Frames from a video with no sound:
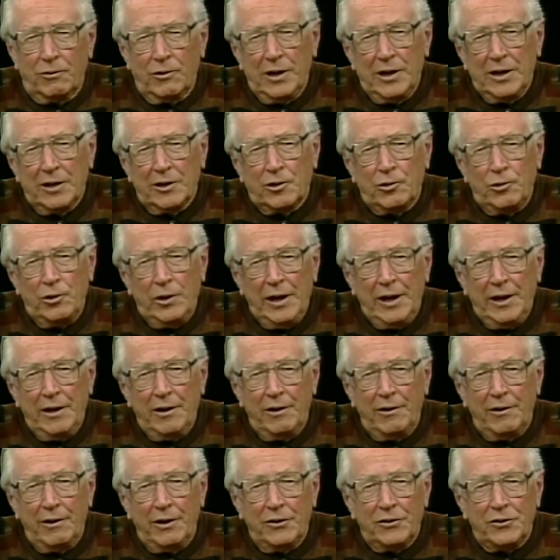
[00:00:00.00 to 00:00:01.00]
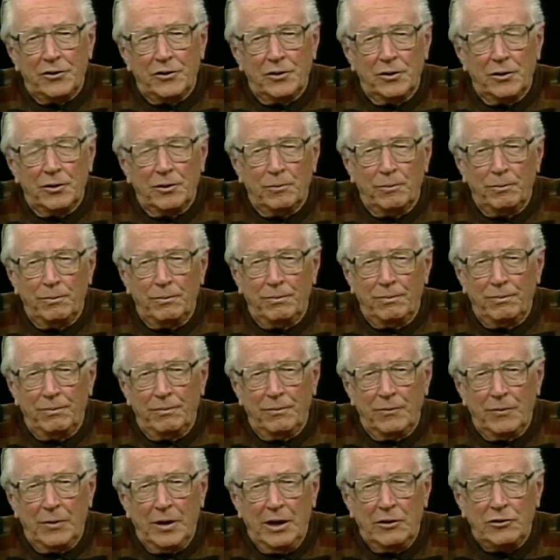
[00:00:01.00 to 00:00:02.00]
great a creator as
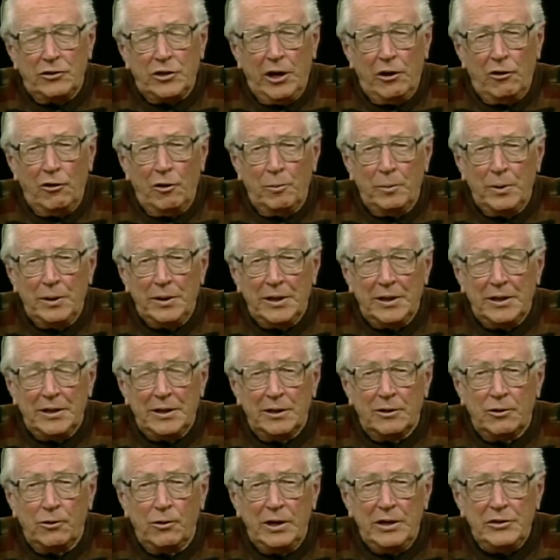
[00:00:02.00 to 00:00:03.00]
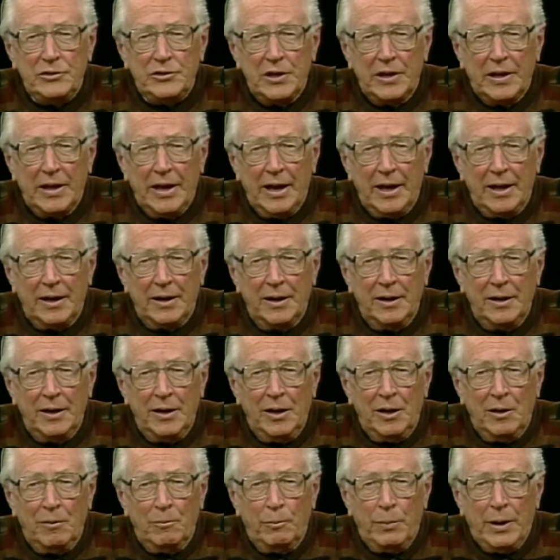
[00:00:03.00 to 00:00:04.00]
Harriman that did Crazy Cat,
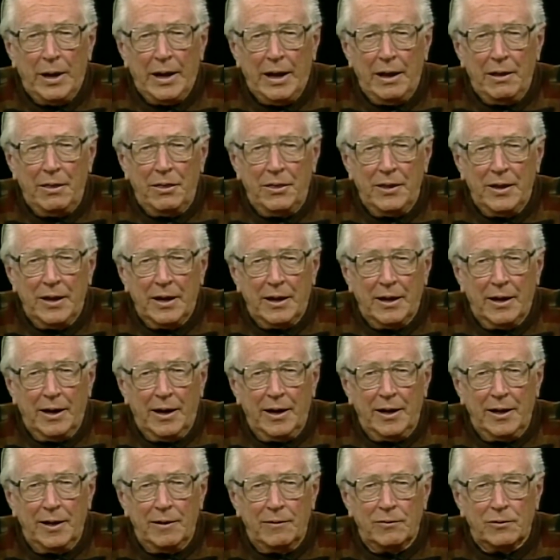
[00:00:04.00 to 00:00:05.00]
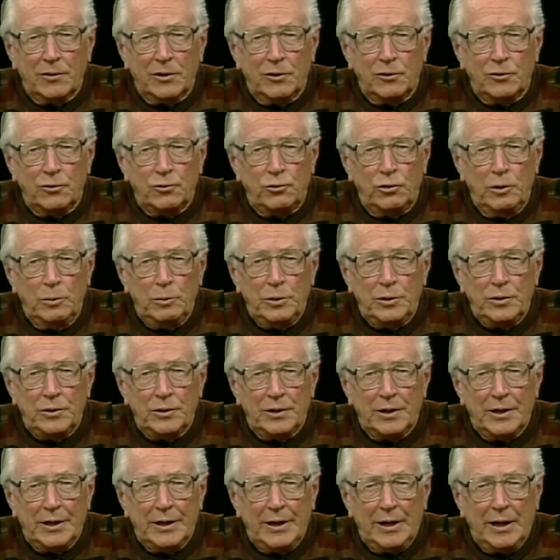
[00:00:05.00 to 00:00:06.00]
but I think I have
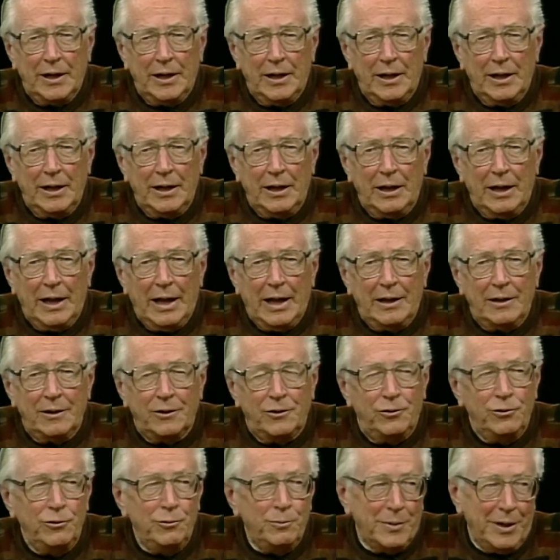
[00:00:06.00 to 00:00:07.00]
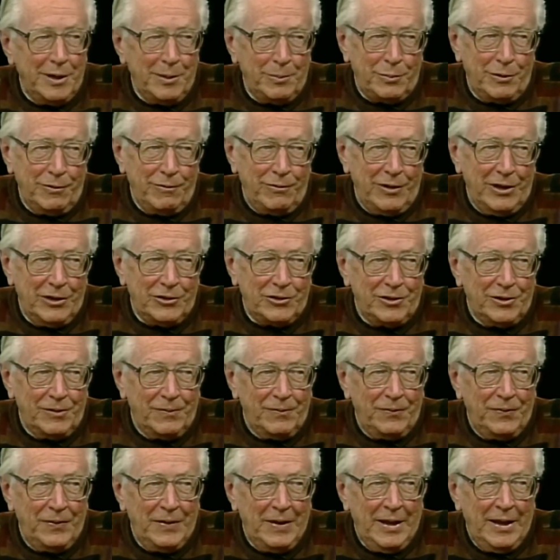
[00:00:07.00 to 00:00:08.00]
contributed a lot to my
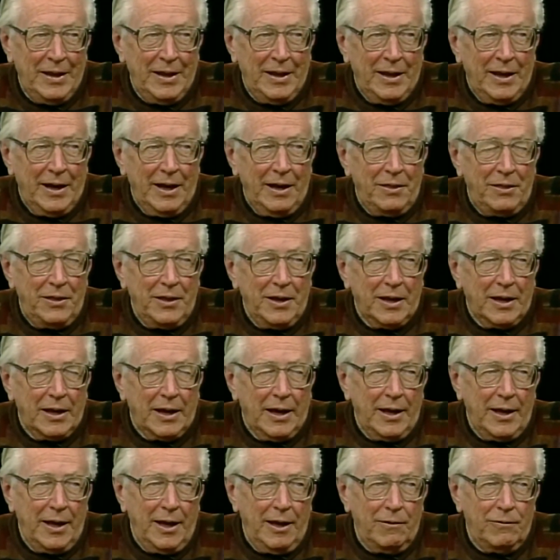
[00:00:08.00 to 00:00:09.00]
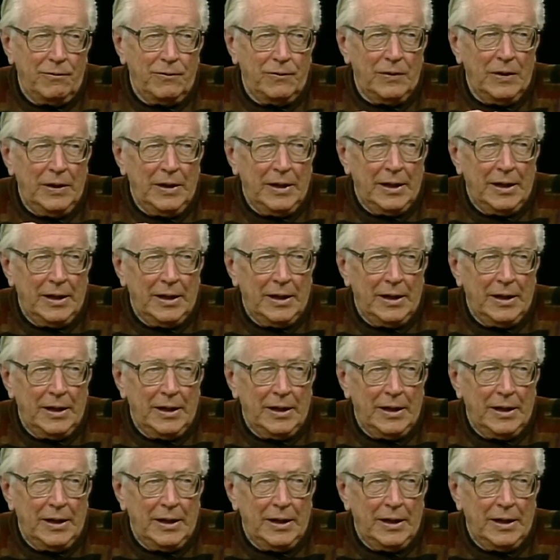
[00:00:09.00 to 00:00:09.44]
profession. I think I have